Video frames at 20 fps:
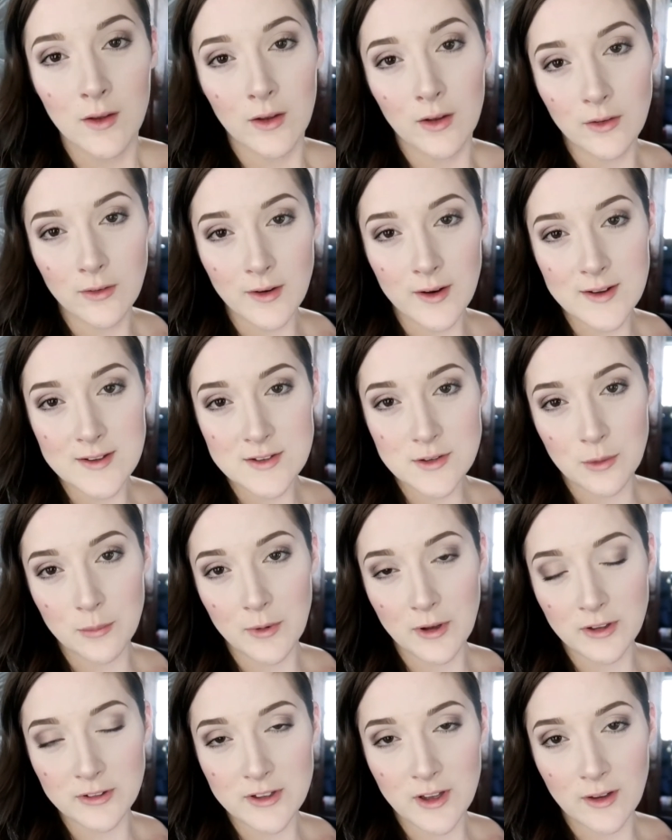Alrighty, so
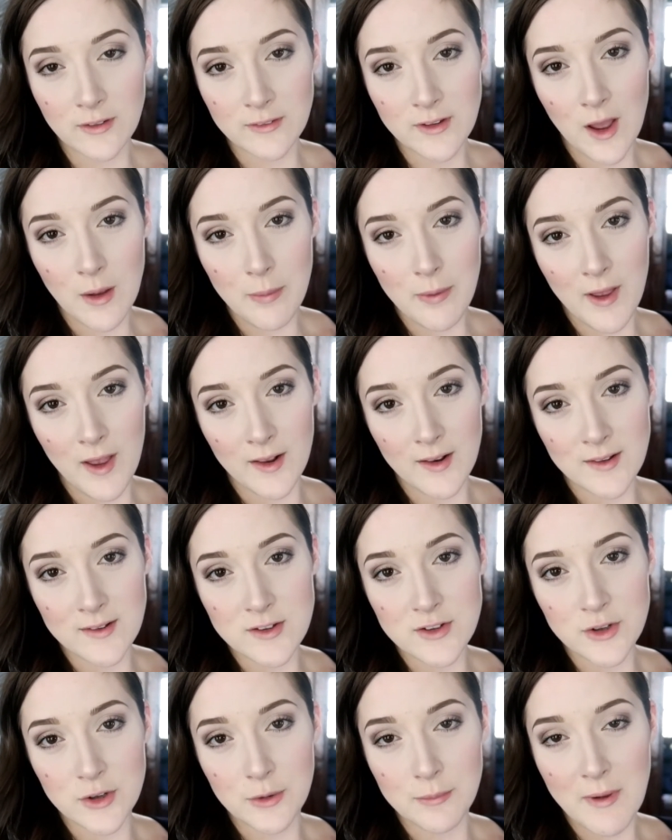I'm all dolled up,
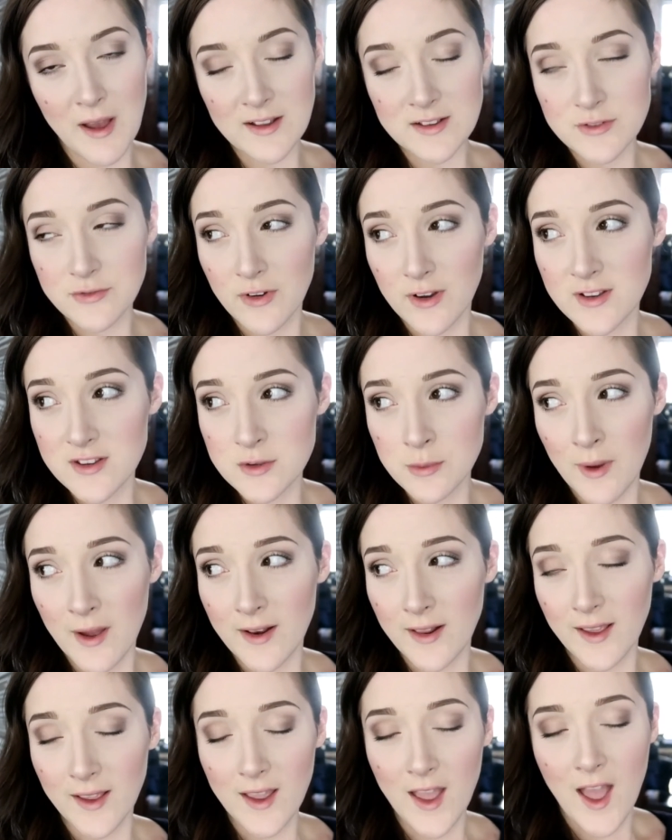heading to Matt's friend's
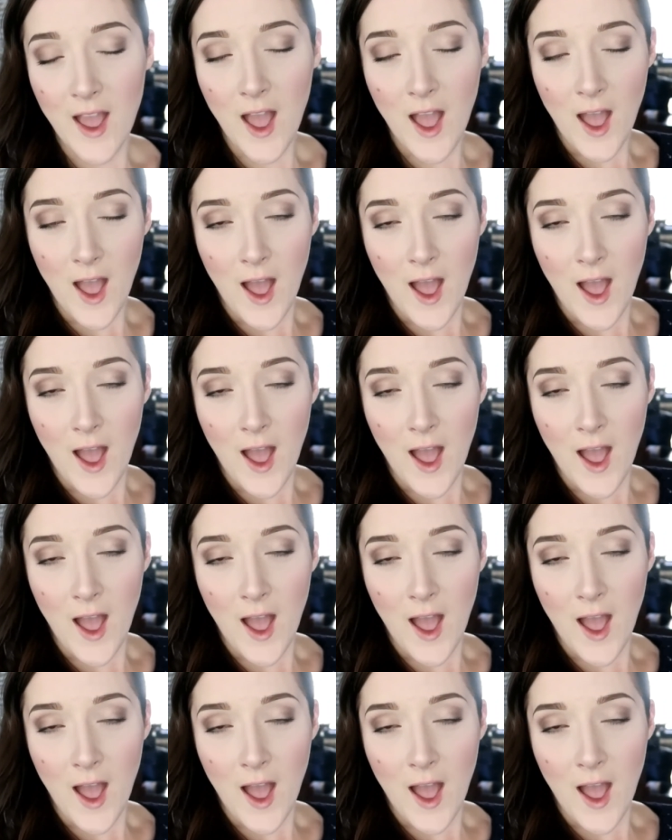wedding.